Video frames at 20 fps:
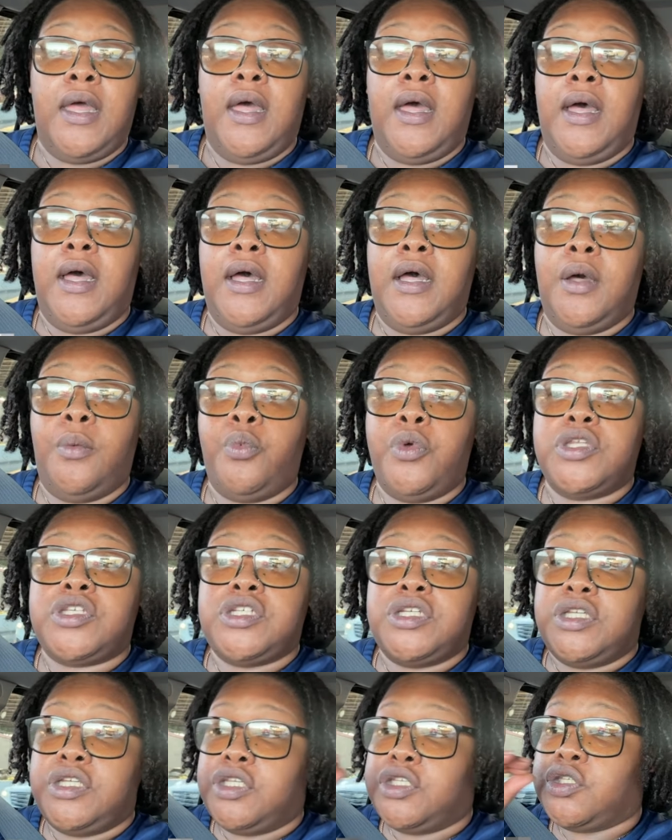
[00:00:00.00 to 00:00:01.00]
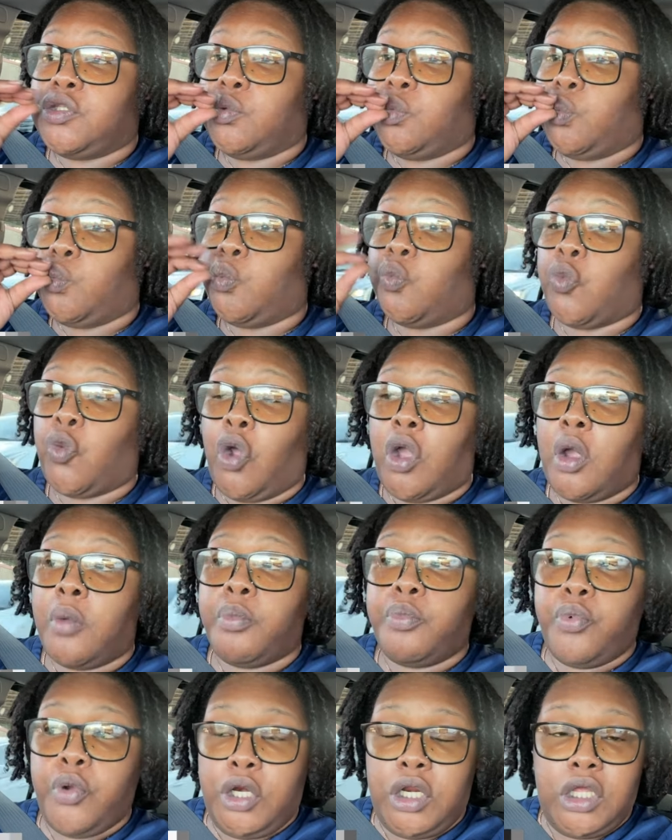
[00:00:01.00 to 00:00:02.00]
um, which is
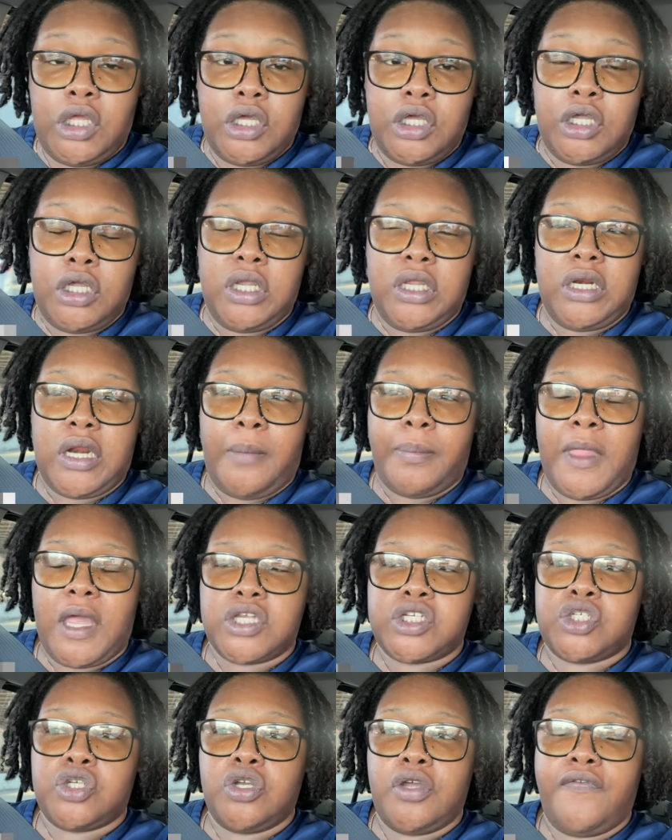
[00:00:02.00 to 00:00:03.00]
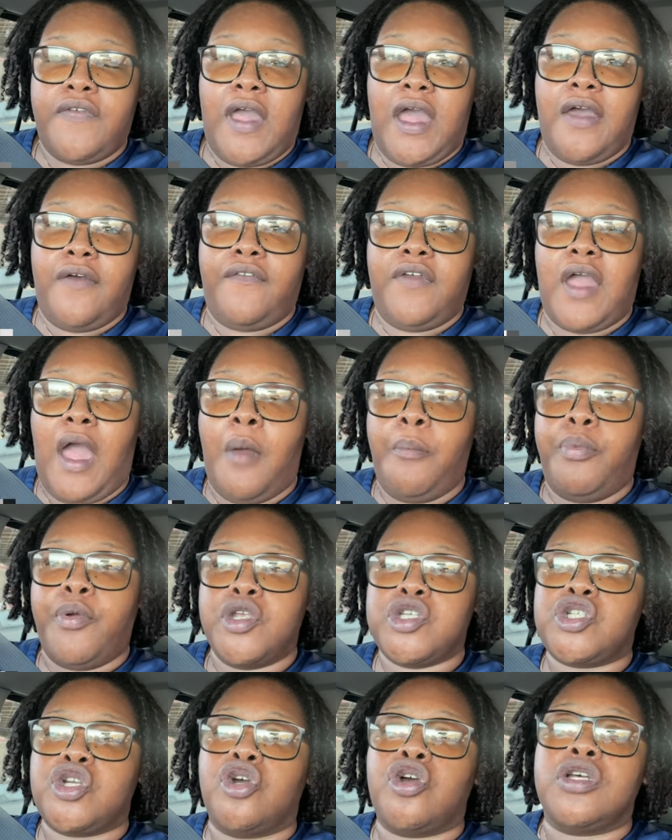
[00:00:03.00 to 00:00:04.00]
pretty good. I'm not sure if y'all, I'm
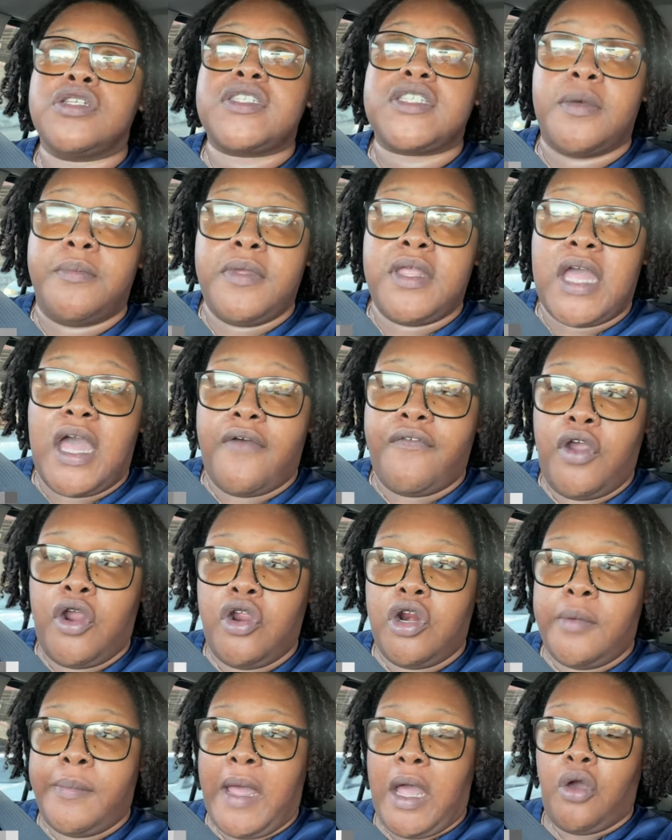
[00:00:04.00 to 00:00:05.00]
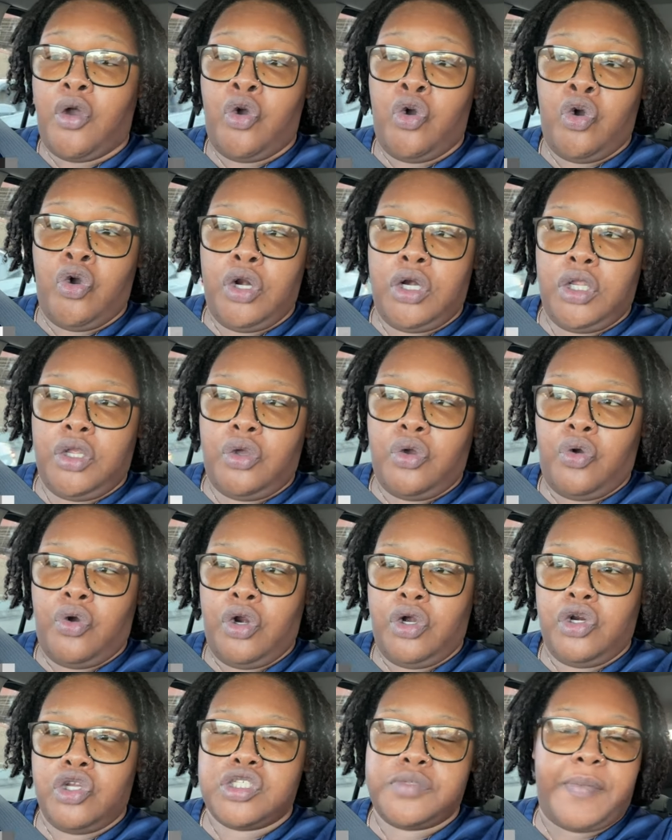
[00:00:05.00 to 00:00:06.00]
pretty sure some of y'all have heard about
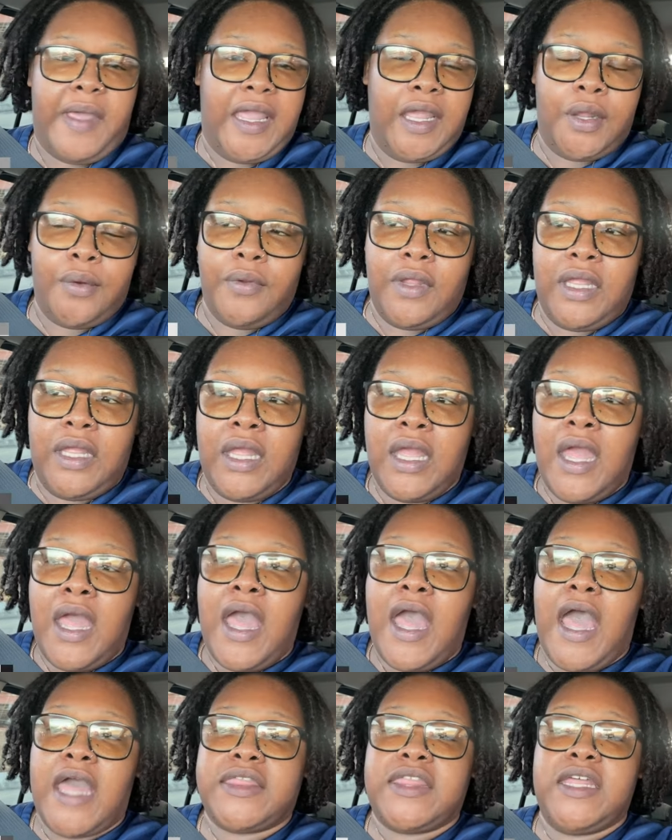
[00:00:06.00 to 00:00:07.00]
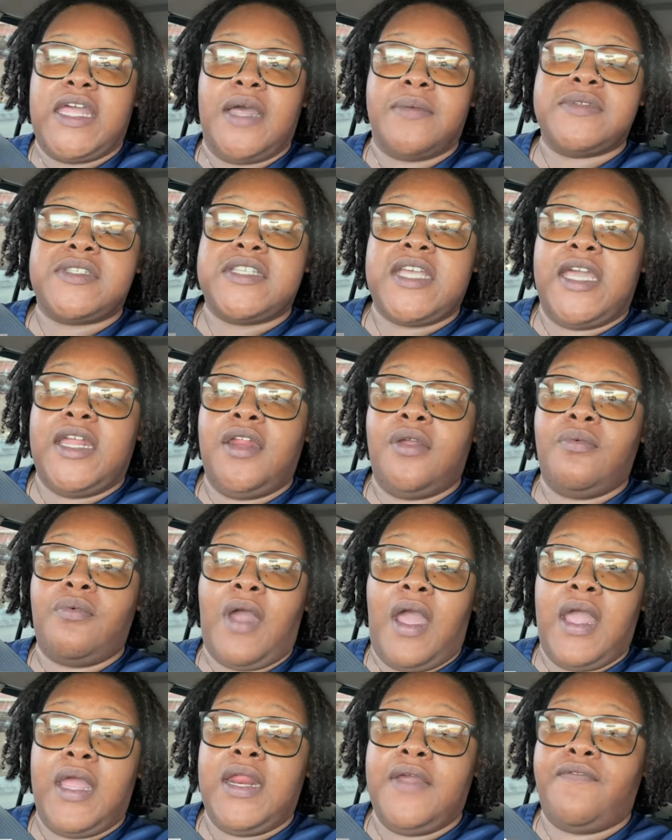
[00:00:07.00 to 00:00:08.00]
Corners Bakery. I think I'm saying it
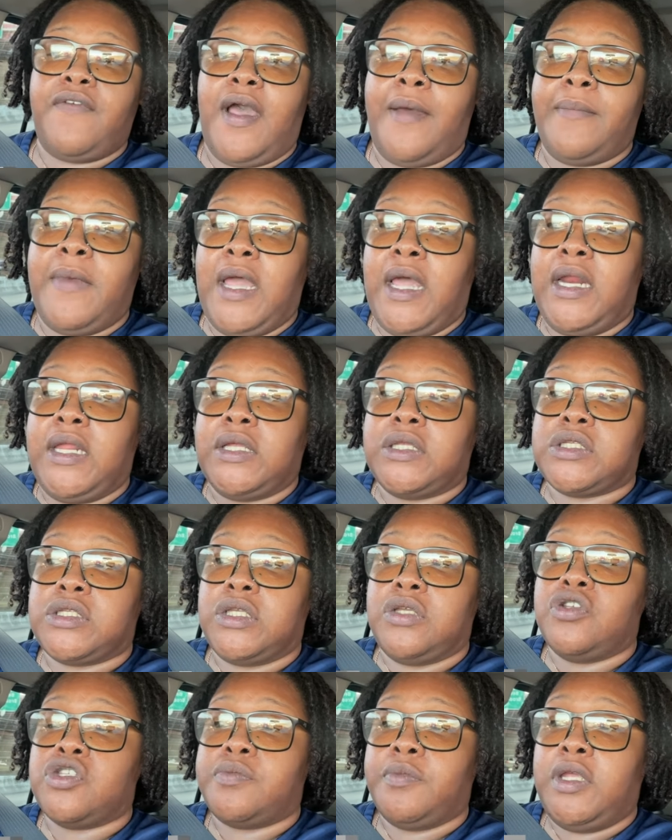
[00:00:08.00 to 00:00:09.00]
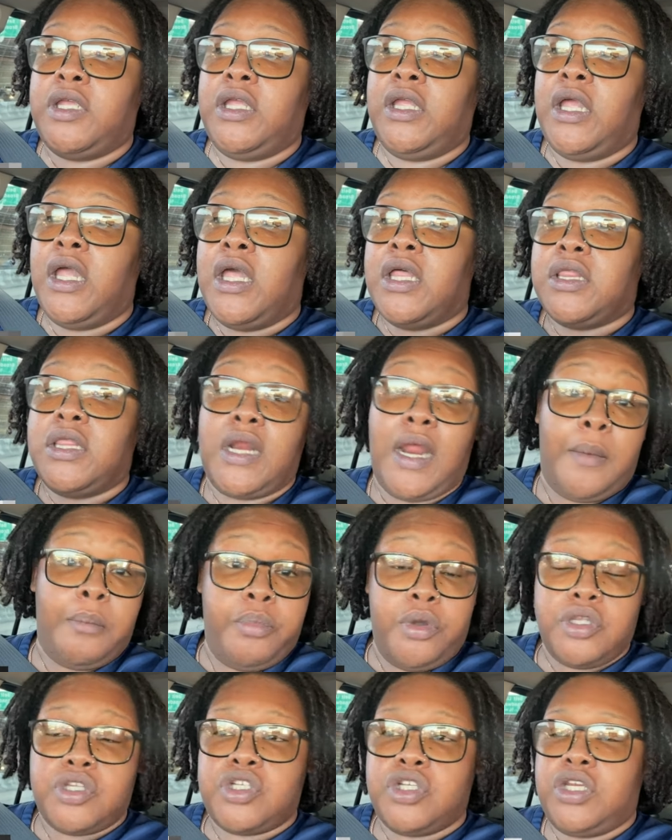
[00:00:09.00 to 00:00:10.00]
right. If I'm not, excuse me that I
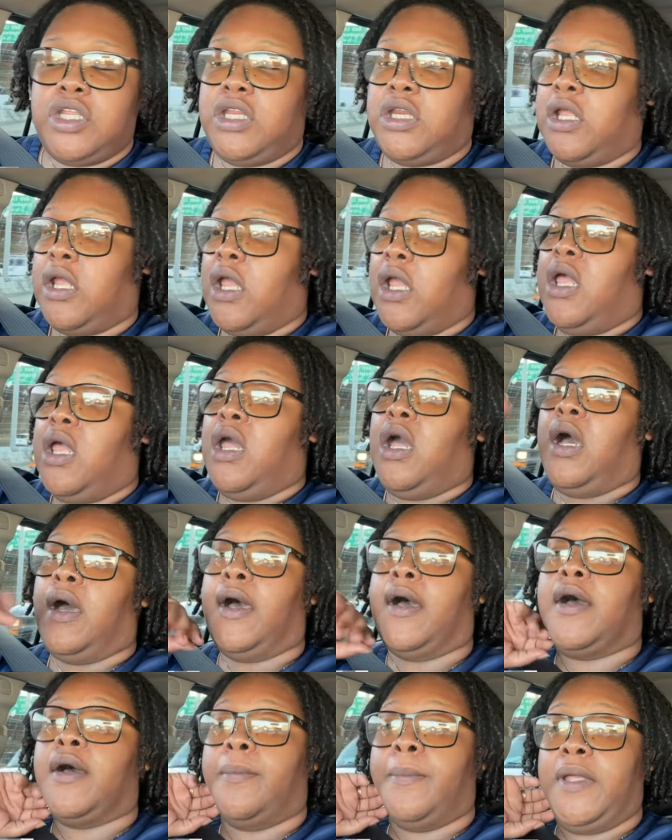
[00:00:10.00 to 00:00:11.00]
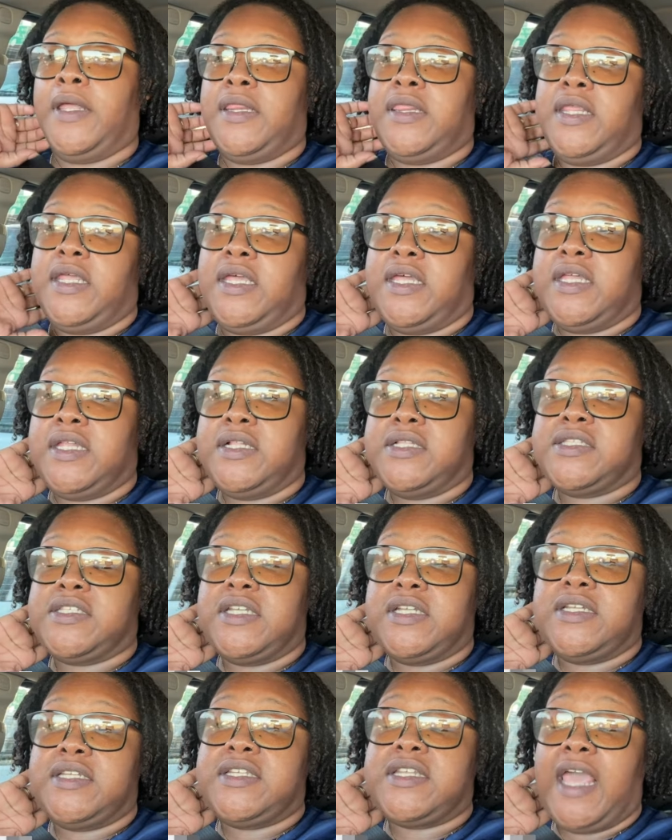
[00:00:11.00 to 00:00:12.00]
butchered it. Um, and then
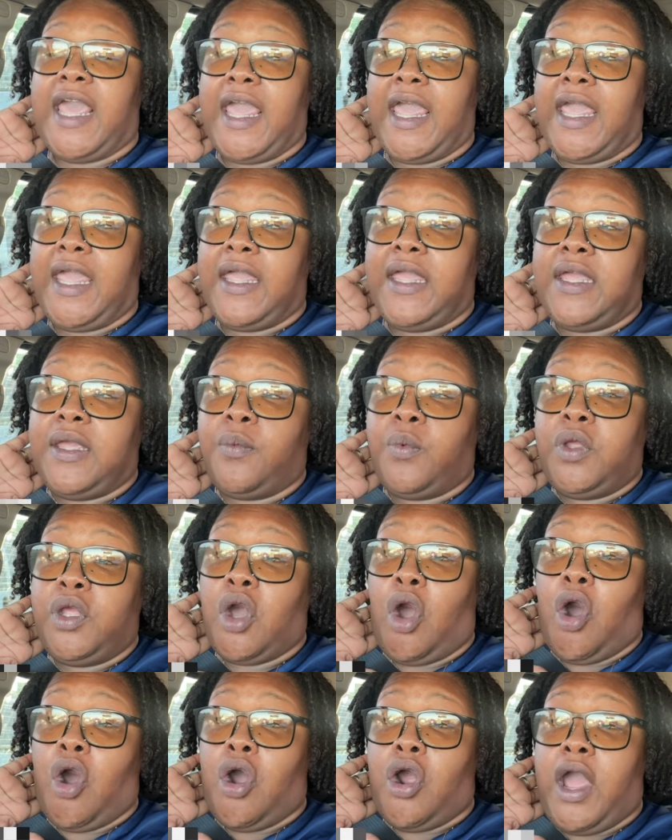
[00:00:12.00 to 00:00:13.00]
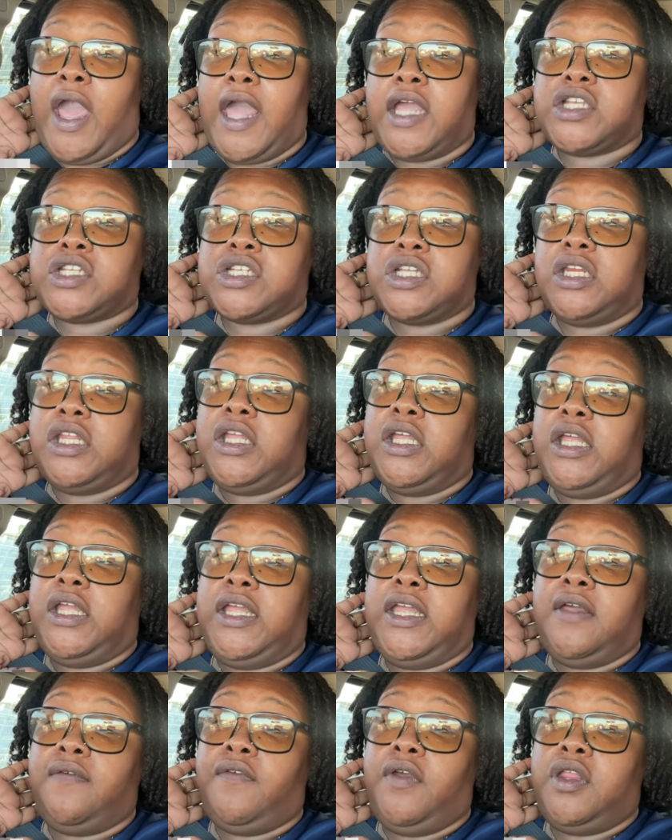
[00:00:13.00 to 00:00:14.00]
today we are actually
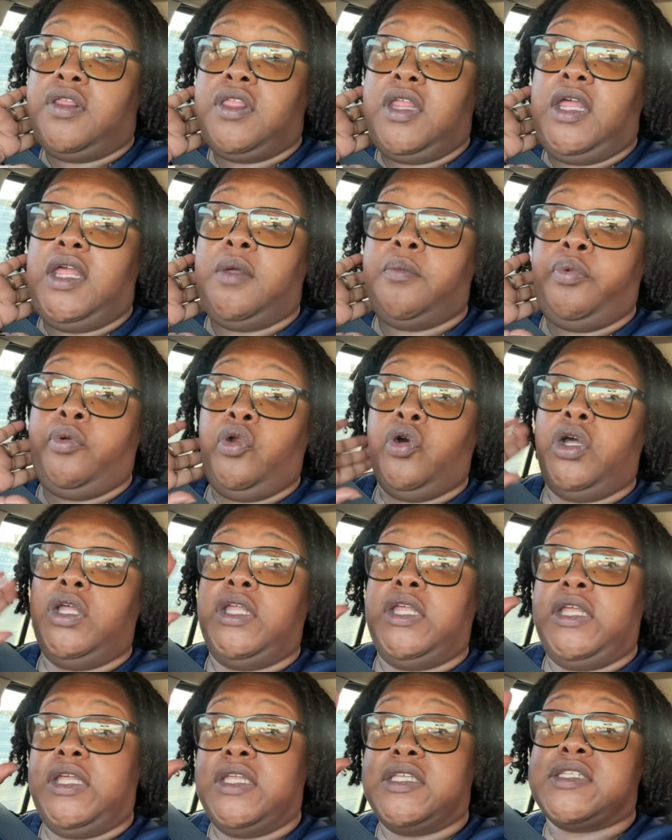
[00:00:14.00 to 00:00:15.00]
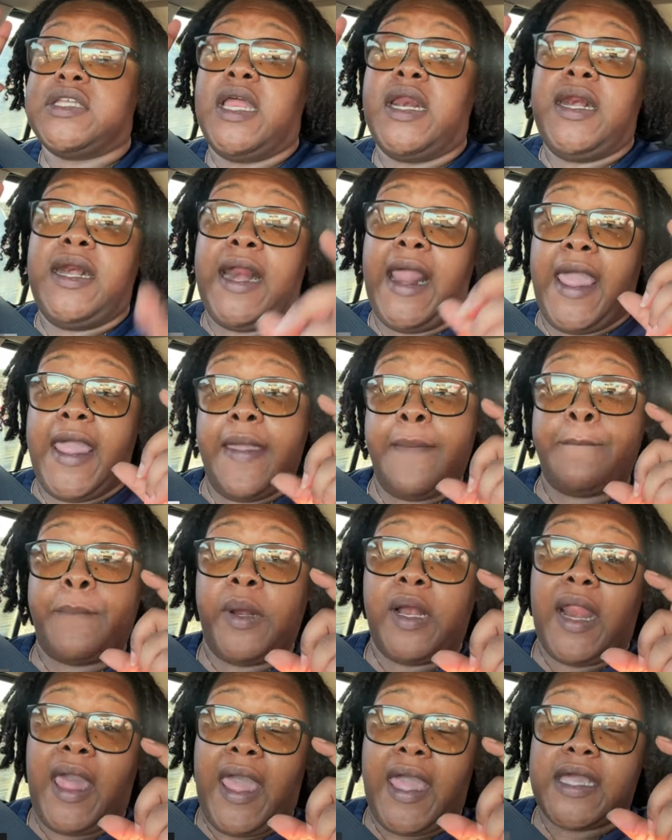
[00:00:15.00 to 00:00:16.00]
giving the employees name
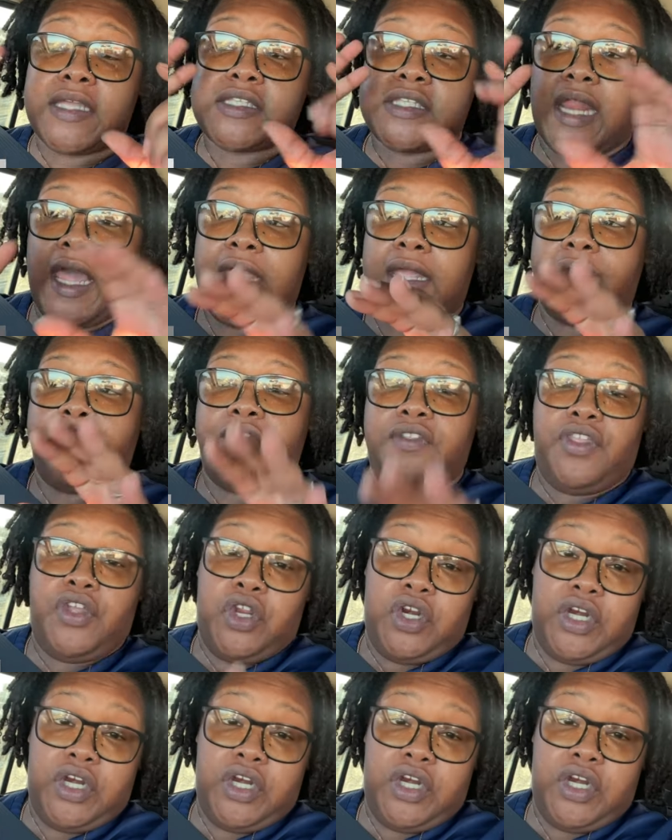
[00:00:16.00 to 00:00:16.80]
plaques, like for their